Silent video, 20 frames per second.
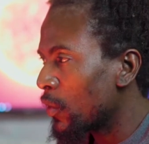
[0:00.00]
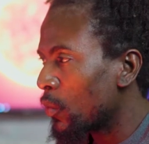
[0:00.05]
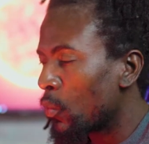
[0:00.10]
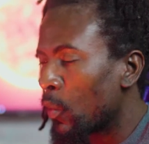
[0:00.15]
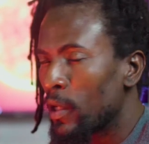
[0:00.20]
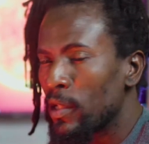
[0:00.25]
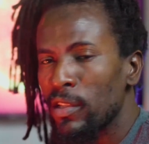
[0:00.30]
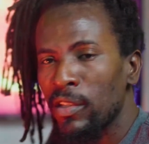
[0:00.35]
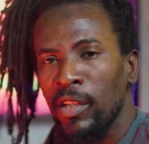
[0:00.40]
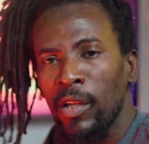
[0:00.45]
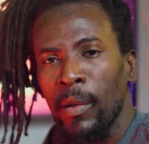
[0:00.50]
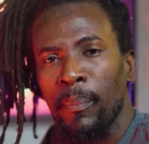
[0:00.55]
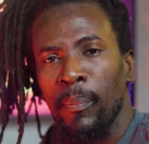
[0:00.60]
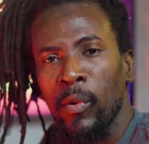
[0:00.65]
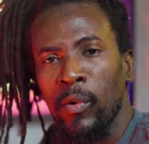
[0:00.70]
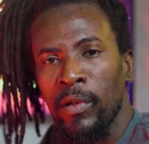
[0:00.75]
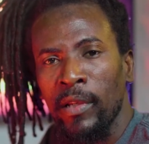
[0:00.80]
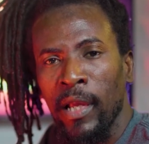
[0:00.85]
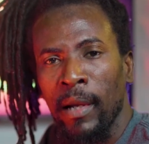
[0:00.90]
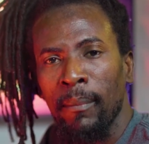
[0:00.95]
Once you
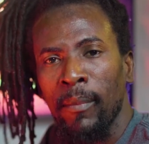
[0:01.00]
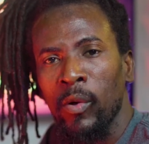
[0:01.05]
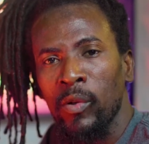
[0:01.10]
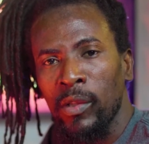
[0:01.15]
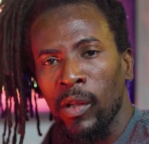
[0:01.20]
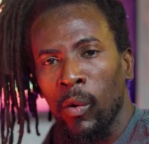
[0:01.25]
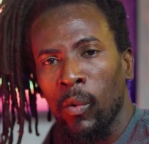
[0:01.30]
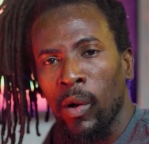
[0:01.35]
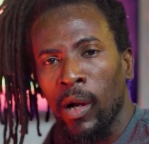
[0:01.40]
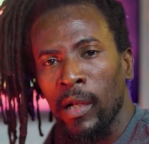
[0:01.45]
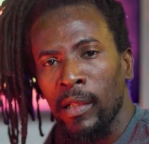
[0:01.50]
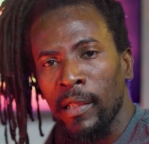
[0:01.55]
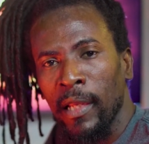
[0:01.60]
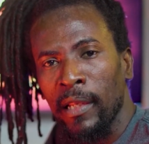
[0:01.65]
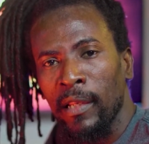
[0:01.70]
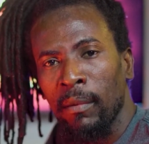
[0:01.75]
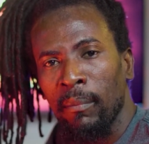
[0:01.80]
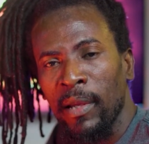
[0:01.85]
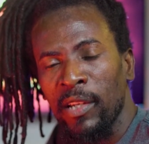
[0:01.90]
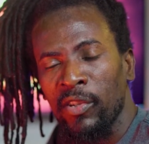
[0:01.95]
put the amount of water in
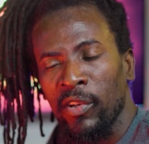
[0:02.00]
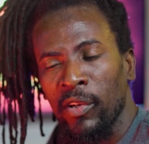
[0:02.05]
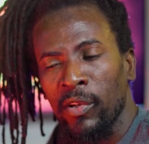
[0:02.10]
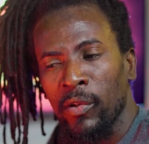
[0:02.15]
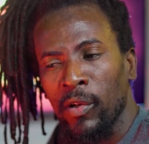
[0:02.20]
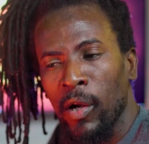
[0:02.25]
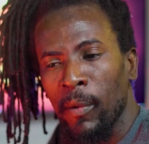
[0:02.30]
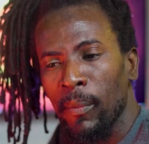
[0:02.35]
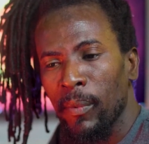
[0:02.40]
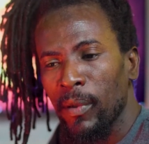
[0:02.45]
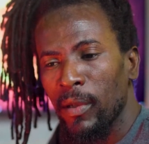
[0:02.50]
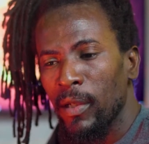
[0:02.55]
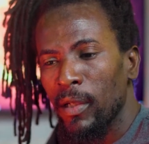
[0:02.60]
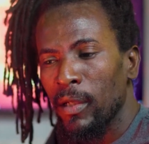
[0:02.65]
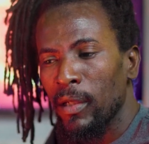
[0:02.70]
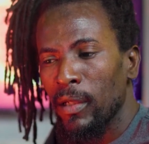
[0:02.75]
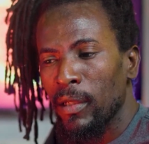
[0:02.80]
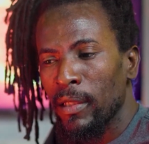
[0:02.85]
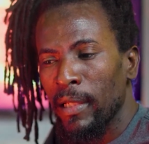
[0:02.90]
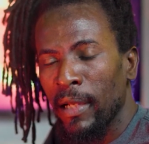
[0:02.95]
the measuring cup,
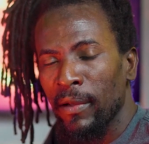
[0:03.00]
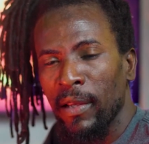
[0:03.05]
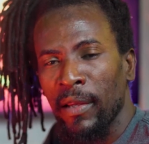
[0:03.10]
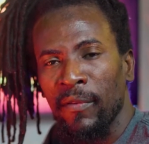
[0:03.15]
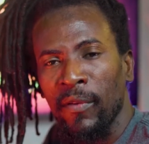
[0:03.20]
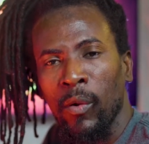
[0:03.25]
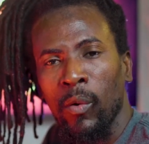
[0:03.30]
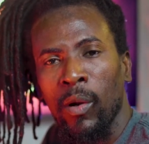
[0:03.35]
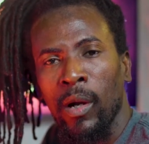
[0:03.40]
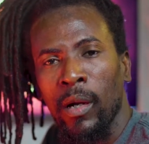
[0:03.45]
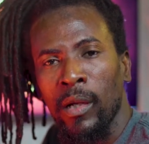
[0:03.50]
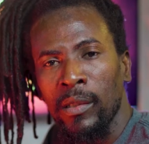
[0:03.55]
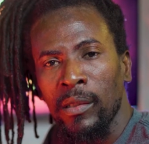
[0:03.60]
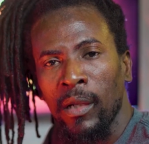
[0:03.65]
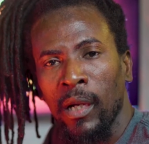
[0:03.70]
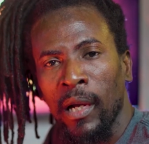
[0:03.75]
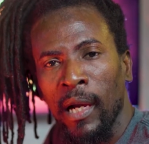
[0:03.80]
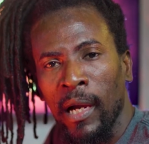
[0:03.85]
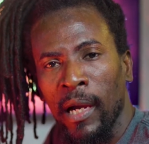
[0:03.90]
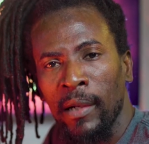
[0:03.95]
that if you want
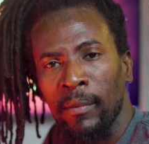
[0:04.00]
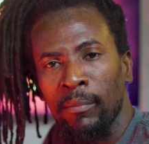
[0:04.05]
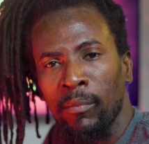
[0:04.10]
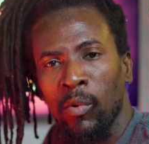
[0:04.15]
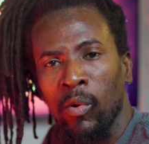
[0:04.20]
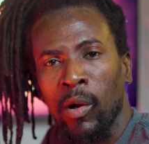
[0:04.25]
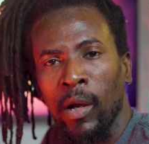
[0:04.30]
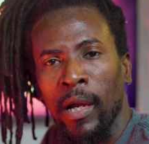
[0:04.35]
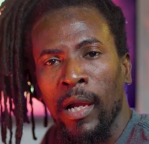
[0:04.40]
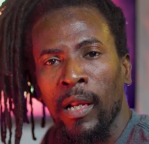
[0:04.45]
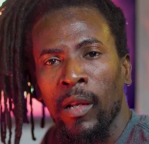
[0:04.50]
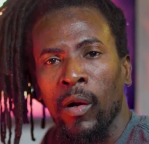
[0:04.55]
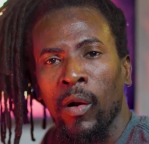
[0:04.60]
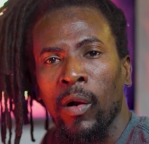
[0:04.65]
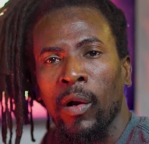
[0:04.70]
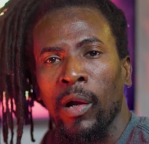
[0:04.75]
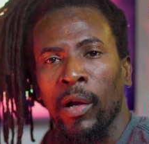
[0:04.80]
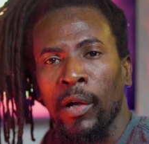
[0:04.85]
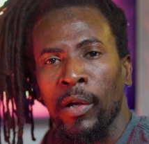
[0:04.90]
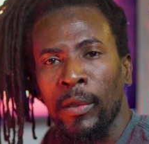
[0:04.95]
hard boil
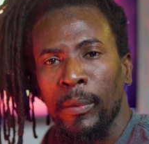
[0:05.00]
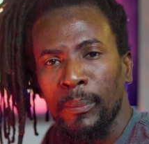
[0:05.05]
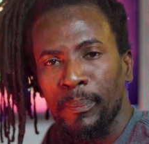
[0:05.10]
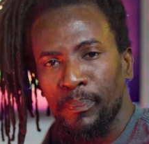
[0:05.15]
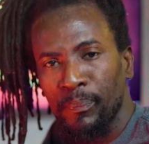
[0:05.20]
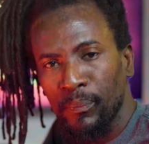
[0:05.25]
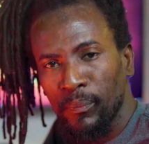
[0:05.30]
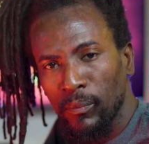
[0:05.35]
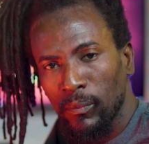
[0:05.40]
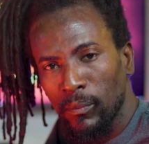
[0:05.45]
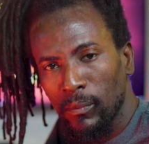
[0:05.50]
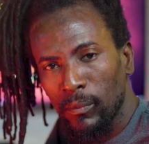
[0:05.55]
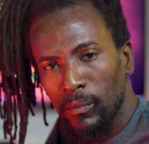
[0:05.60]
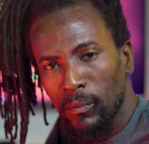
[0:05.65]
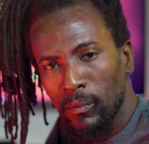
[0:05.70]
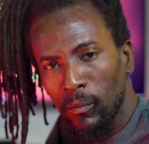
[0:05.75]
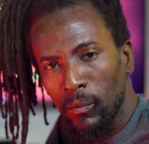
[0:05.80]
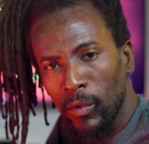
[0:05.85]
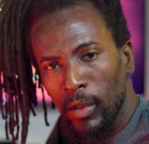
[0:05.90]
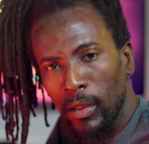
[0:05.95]
or
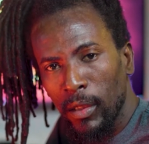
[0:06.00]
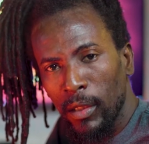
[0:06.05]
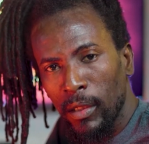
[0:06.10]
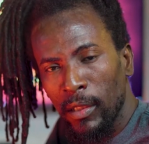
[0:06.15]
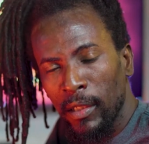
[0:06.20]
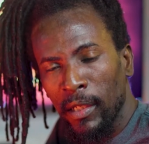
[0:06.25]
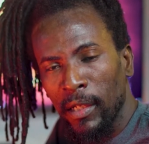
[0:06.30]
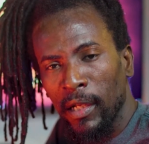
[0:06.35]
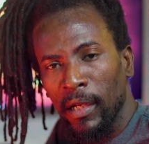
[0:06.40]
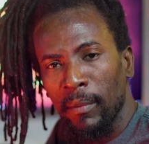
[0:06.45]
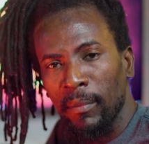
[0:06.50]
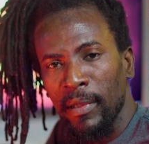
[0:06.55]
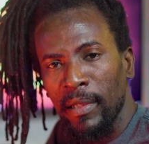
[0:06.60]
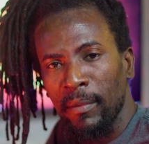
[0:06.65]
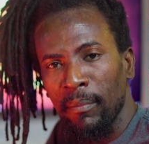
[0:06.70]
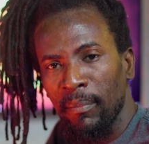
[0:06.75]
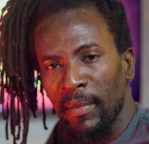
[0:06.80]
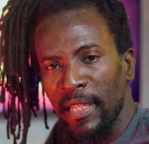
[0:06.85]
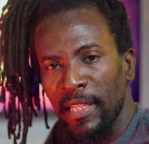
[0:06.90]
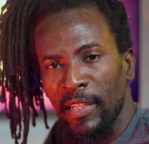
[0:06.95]

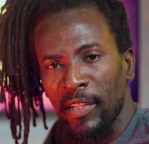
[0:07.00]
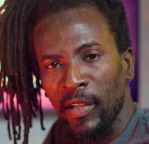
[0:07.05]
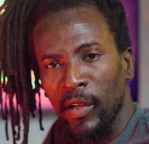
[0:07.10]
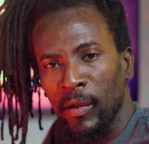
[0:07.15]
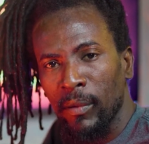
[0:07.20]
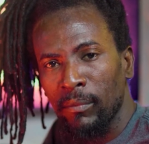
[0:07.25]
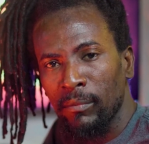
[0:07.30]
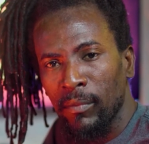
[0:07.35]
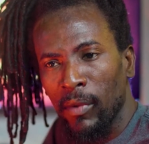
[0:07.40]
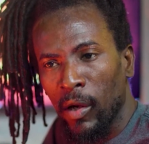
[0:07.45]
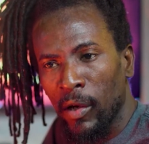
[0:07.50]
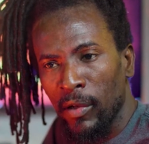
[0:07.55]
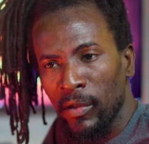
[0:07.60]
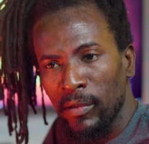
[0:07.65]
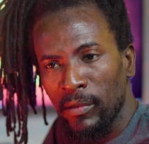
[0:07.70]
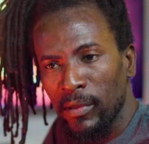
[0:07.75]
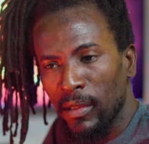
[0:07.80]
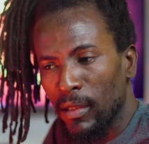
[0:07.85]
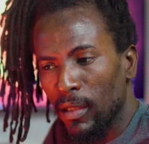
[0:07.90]
medium or